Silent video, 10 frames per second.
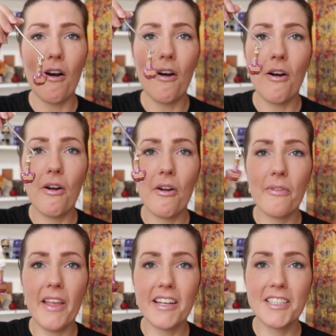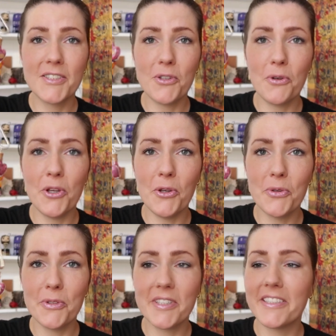Oh, that is so
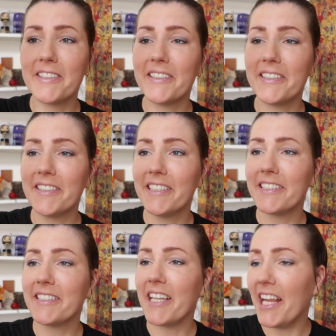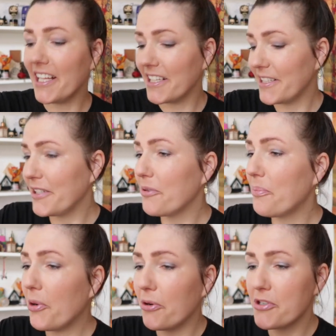cute. This is a little
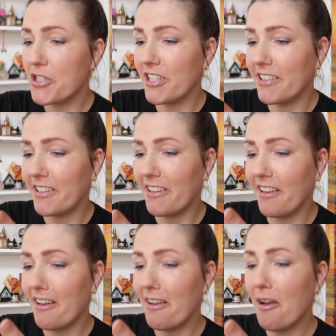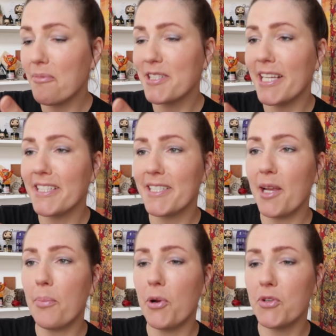potion, an
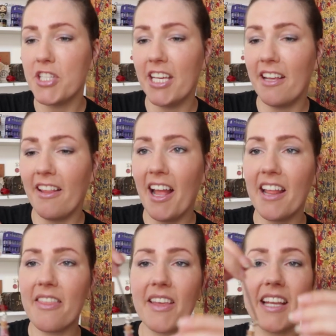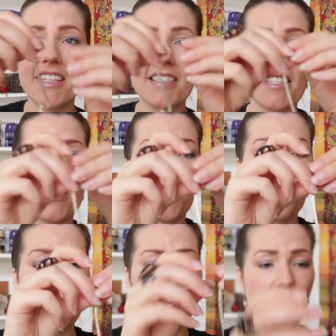Amortensia potion, and I think this is another
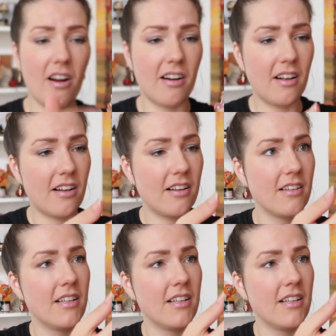bookmark.